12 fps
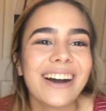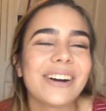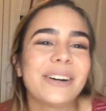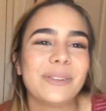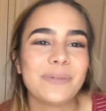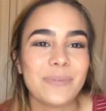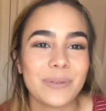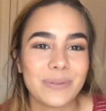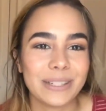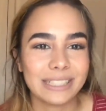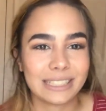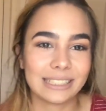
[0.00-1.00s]
But
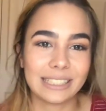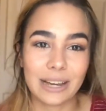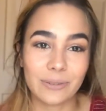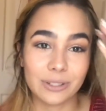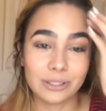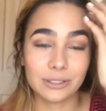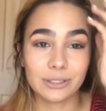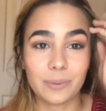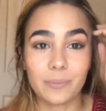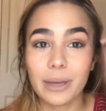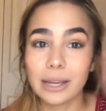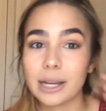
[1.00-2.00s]
basically I want to do
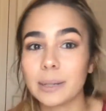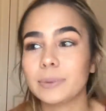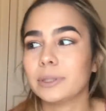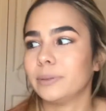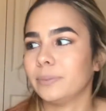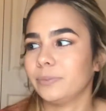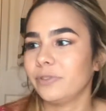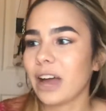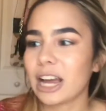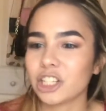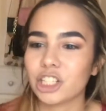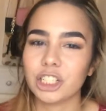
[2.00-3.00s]
some makeup, some
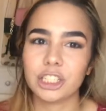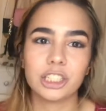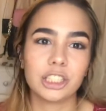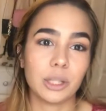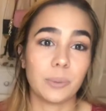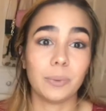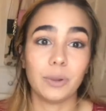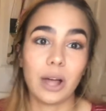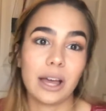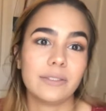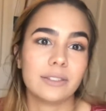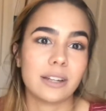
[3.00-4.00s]
fashion, some
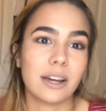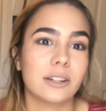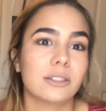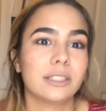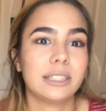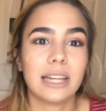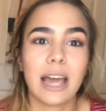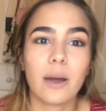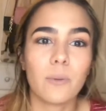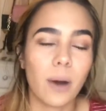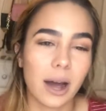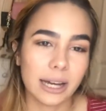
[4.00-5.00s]
lifestyles,
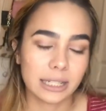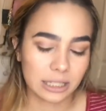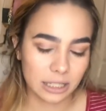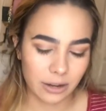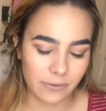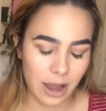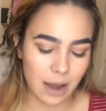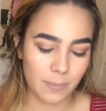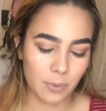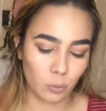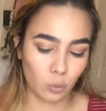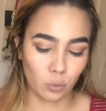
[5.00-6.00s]
DIY stuff.
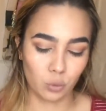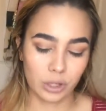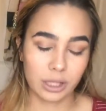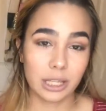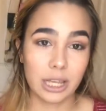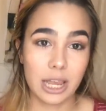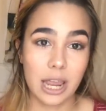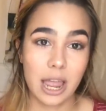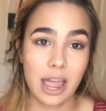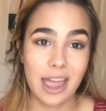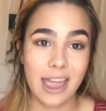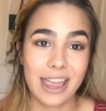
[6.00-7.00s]
I'm really
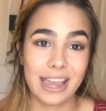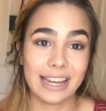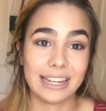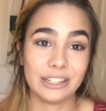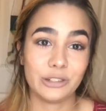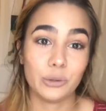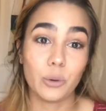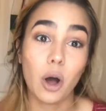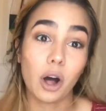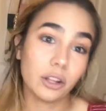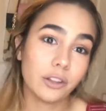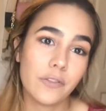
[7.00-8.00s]
into
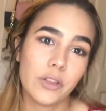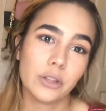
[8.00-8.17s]
all of